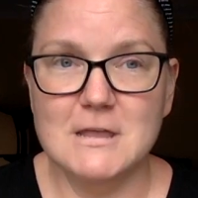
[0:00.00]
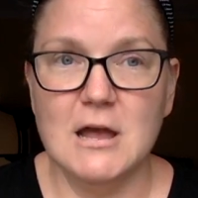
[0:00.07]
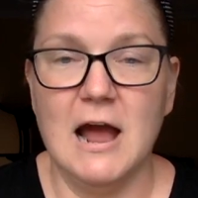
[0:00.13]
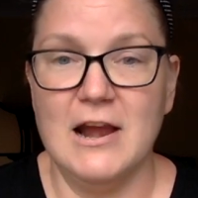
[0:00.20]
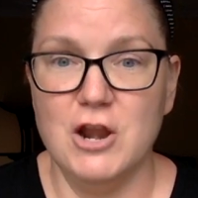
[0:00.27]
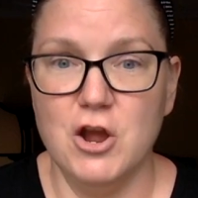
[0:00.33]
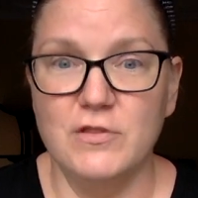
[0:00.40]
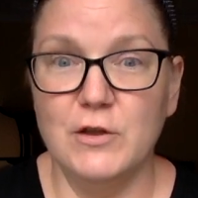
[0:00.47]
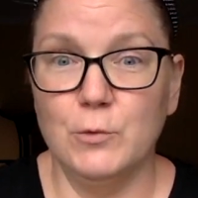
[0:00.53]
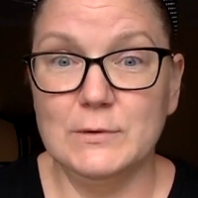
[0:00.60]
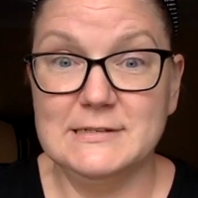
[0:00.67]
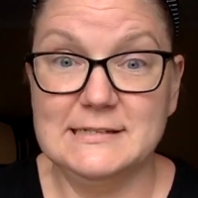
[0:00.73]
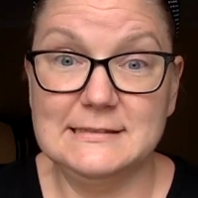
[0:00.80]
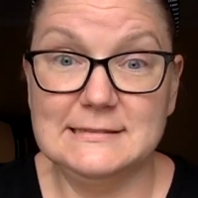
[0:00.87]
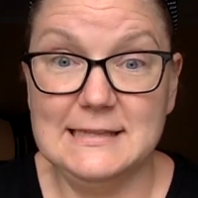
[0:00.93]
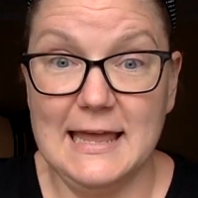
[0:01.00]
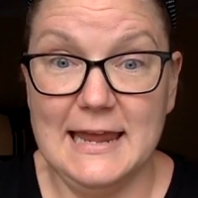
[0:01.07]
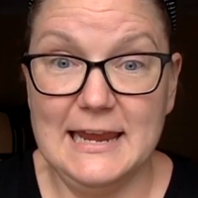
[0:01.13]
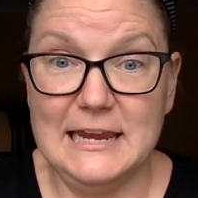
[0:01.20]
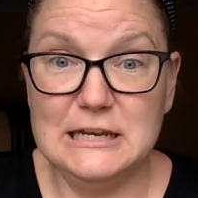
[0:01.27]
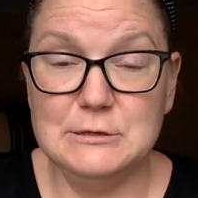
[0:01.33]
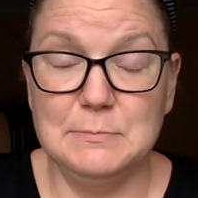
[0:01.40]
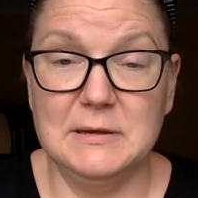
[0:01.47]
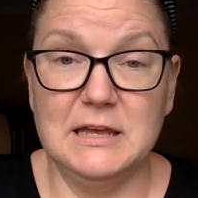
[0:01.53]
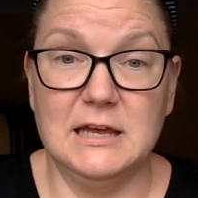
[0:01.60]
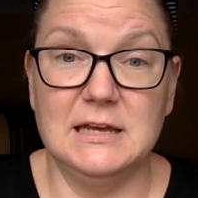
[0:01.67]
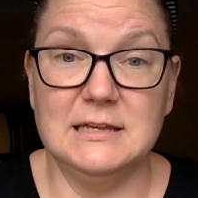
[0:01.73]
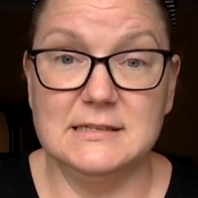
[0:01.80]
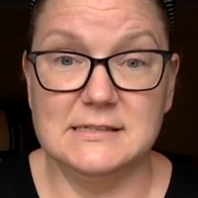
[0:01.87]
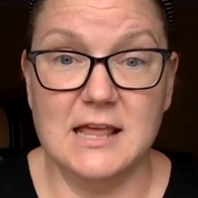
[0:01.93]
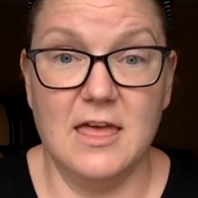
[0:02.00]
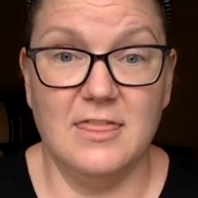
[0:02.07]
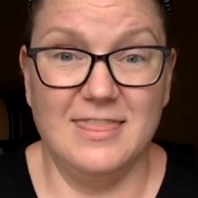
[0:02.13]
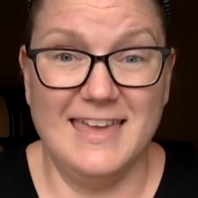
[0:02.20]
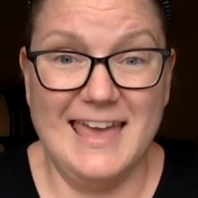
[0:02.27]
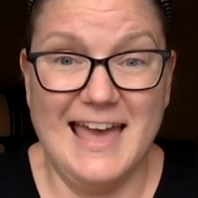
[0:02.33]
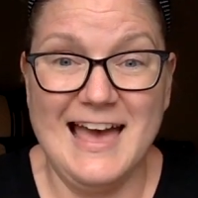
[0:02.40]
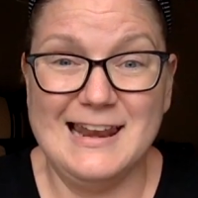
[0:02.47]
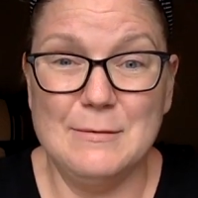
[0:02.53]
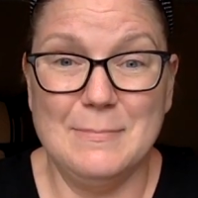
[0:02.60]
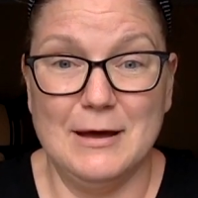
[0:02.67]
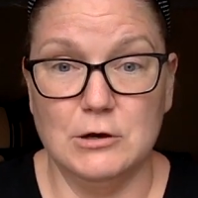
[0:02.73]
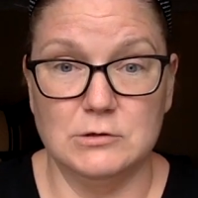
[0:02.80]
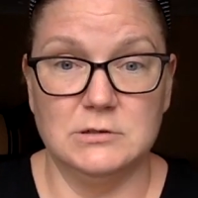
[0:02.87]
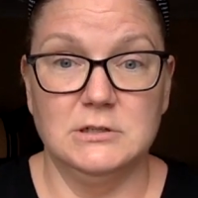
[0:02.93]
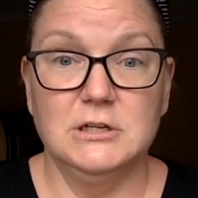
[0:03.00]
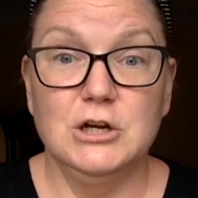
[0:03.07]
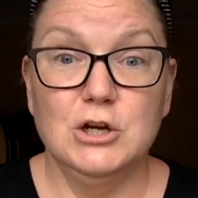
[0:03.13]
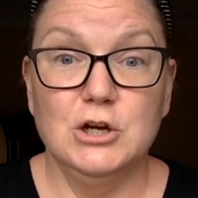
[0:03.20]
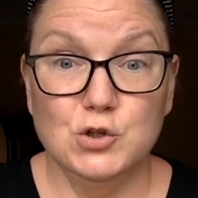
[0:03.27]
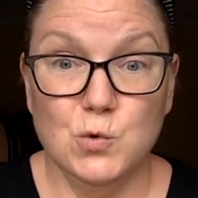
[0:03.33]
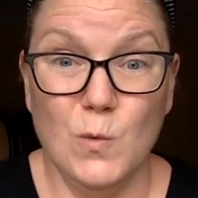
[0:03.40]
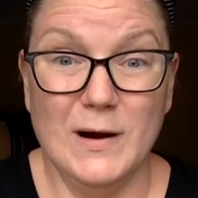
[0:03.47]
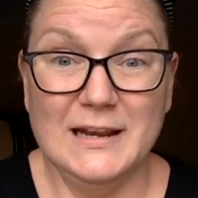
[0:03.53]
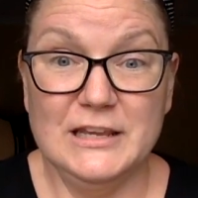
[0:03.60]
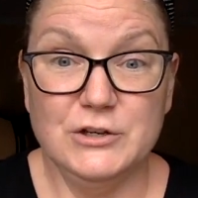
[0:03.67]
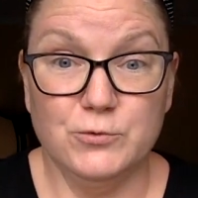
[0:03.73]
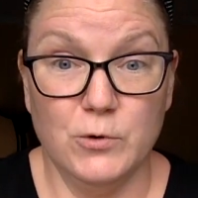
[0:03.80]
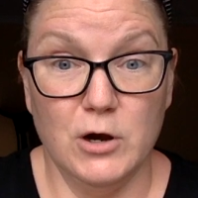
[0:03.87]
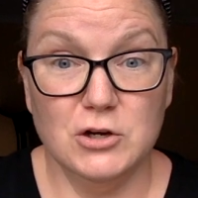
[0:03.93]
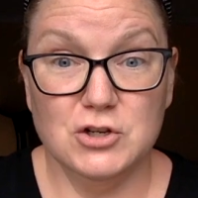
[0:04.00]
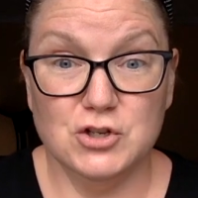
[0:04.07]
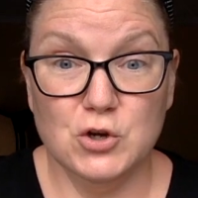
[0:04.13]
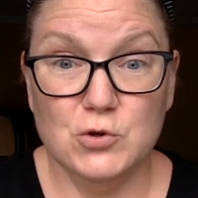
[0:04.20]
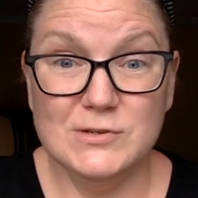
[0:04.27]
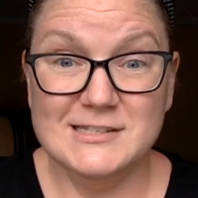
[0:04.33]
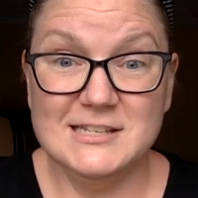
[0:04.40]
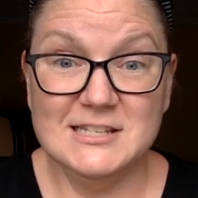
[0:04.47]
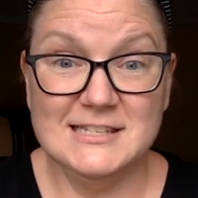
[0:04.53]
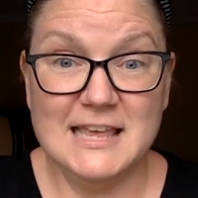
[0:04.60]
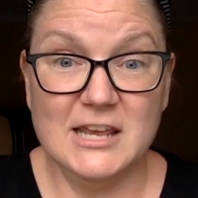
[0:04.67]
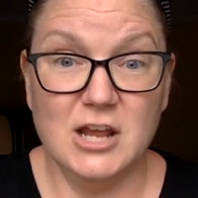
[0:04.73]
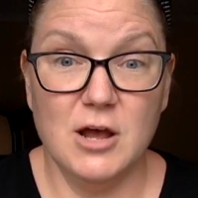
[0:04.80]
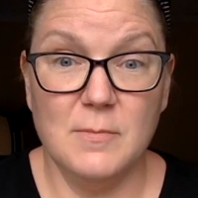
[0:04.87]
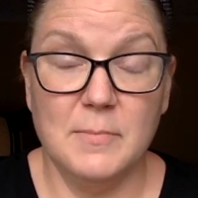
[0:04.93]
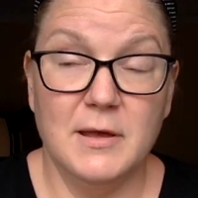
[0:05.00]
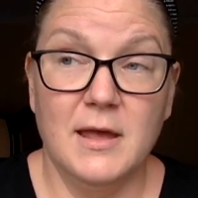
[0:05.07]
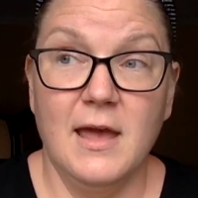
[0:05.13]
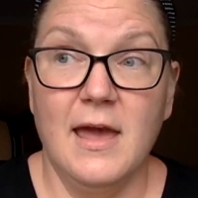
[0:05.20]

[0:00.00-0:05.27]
I know they were delayed because they had about 20 trunk shows to set up.